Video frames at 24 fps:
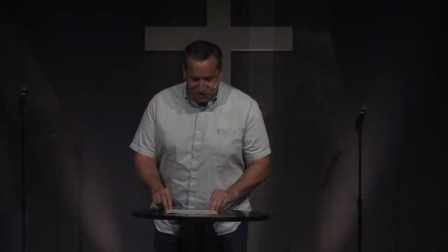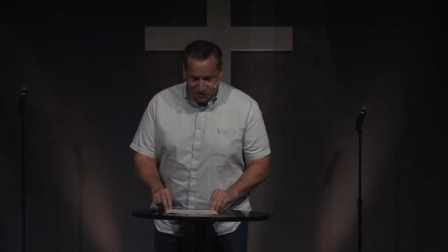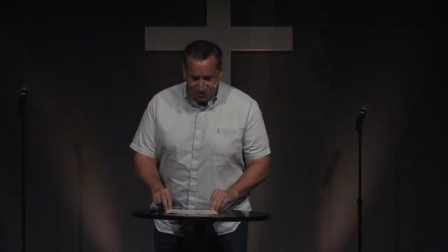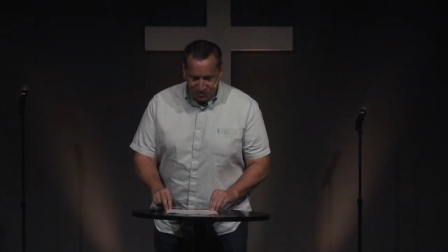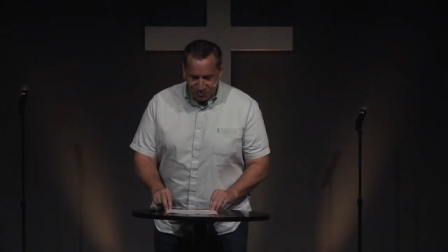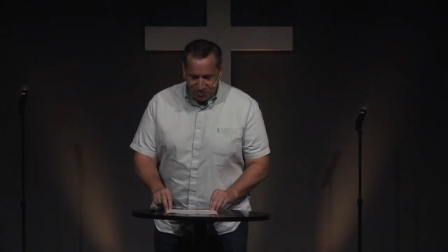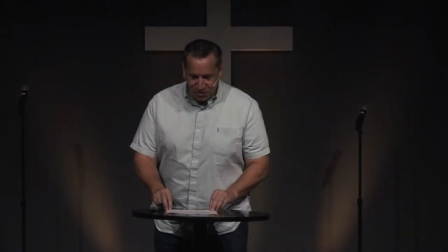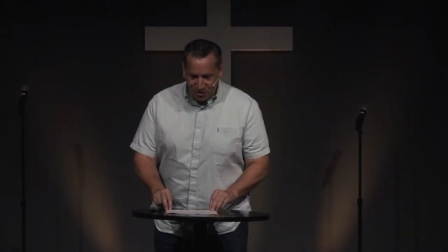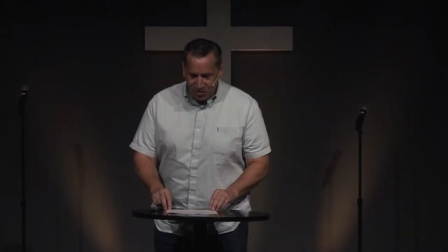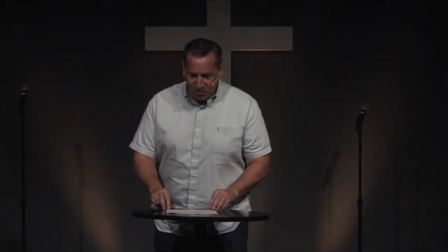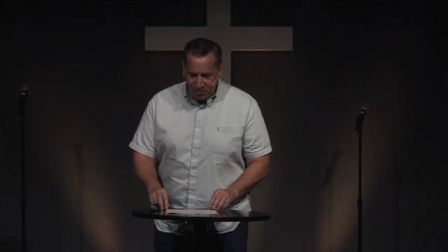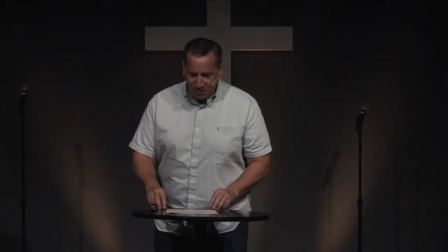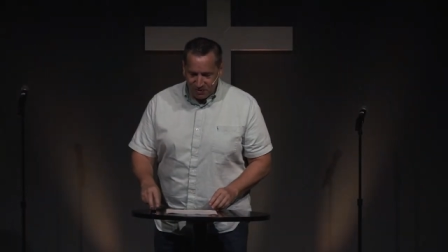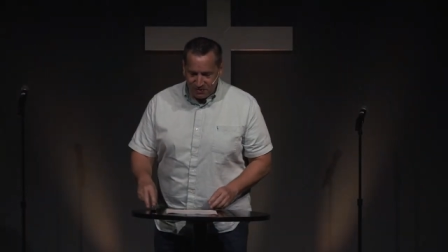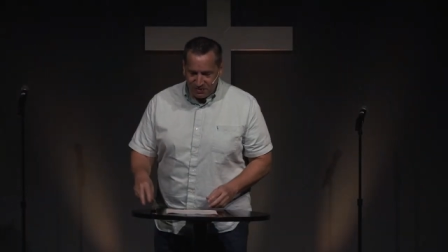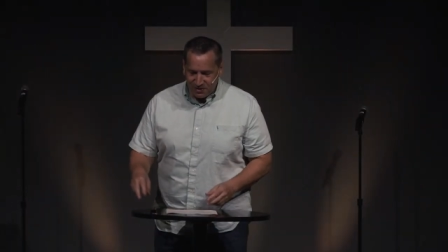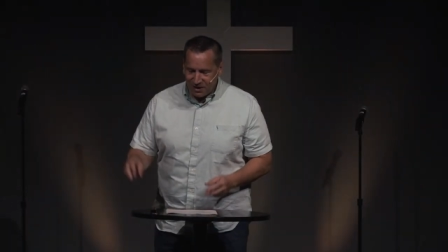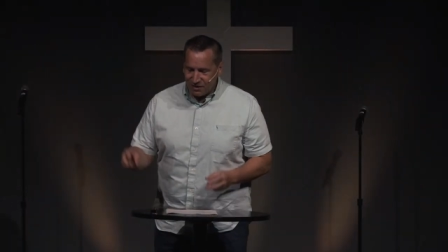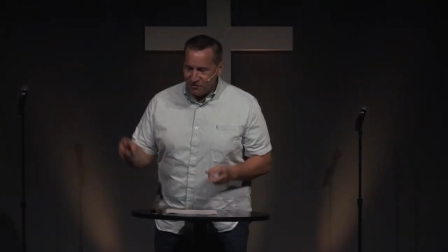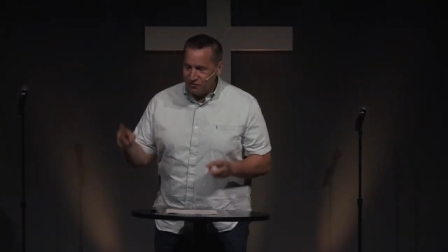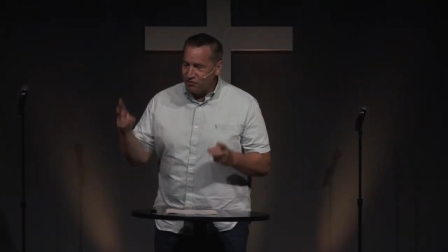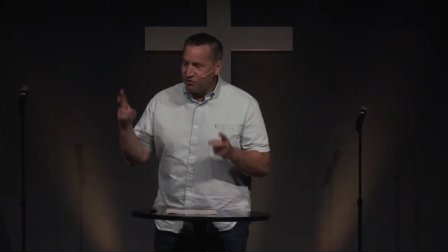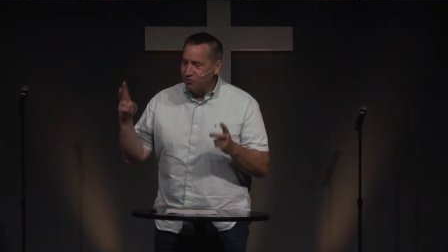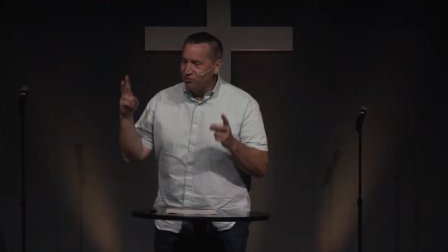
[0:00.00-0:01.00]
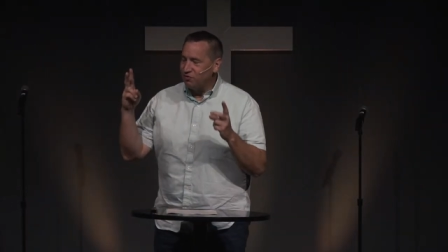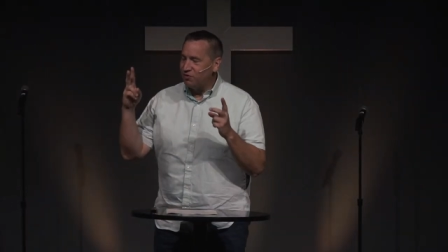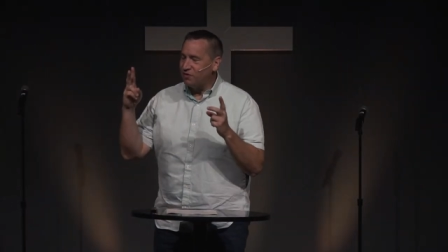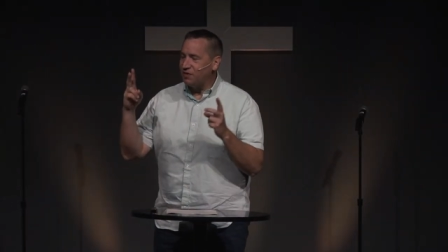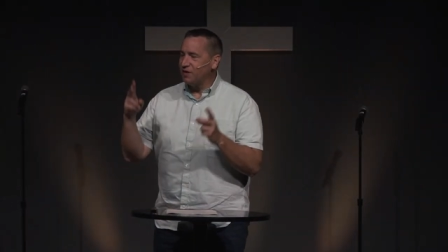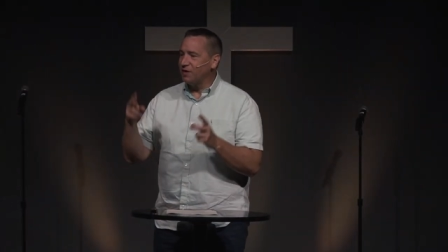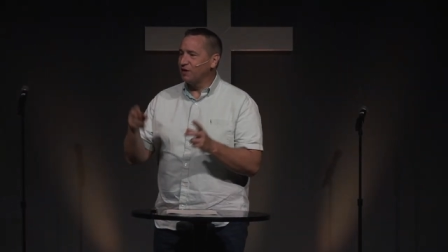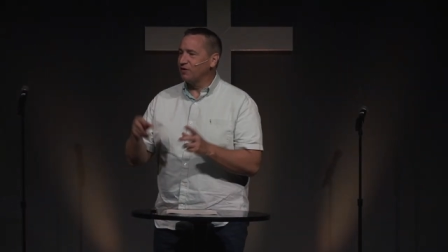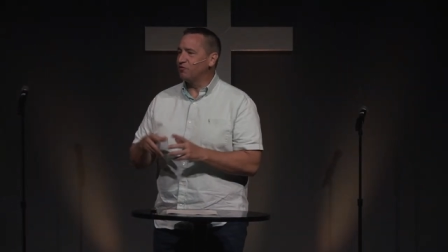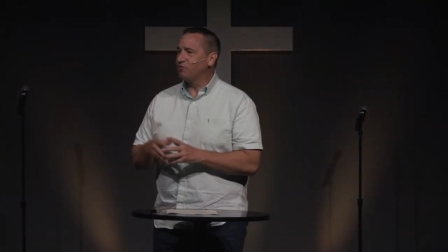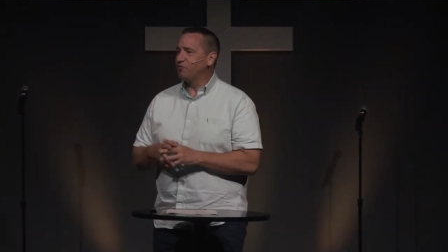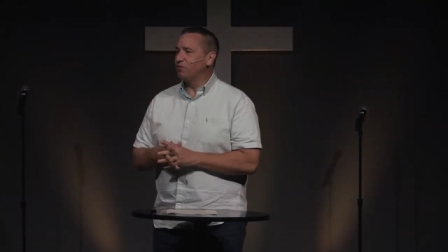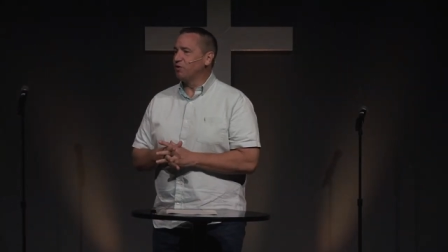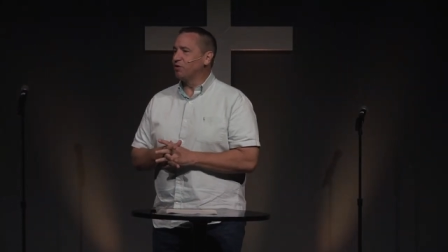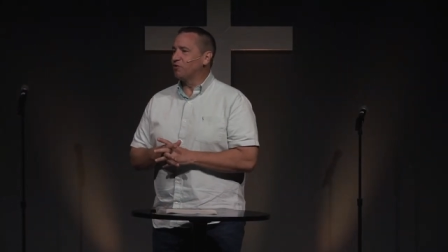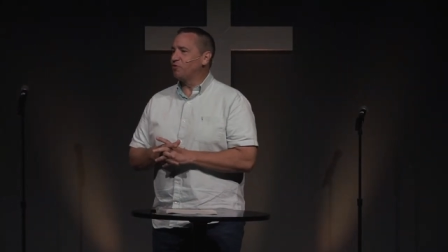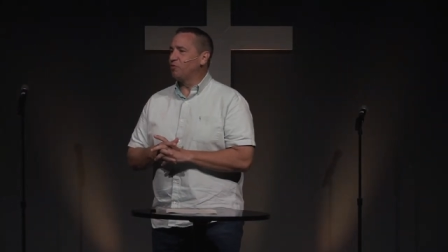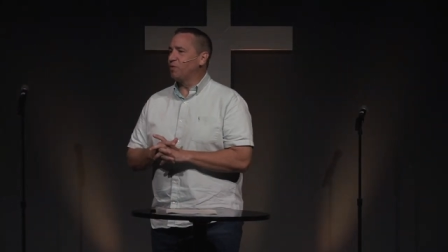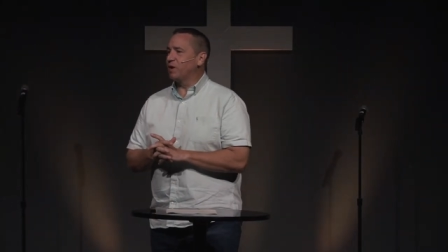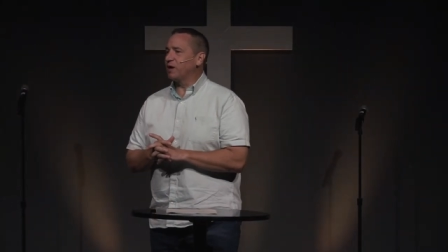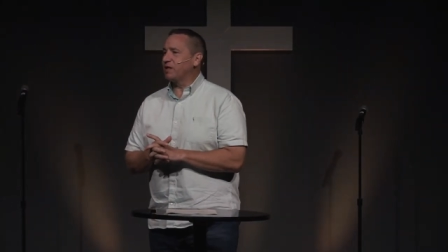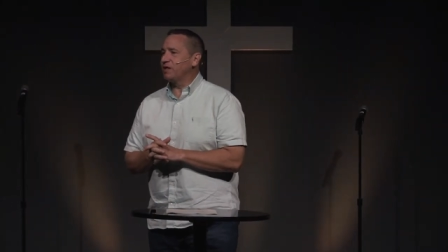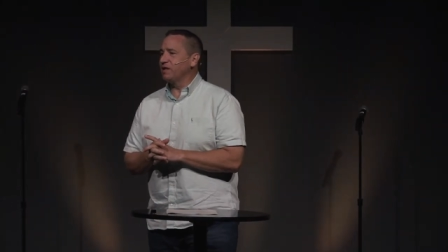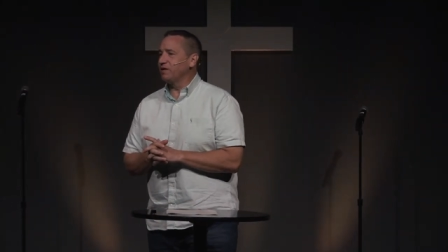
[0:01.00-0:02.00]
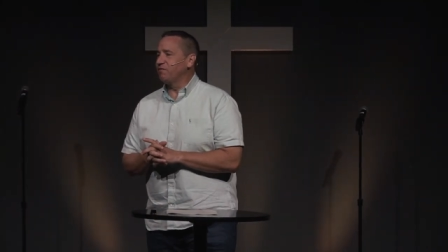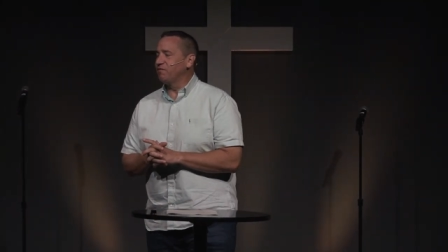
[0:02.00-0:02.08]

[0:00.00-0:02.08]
a moment. Uh, two things, real quickly.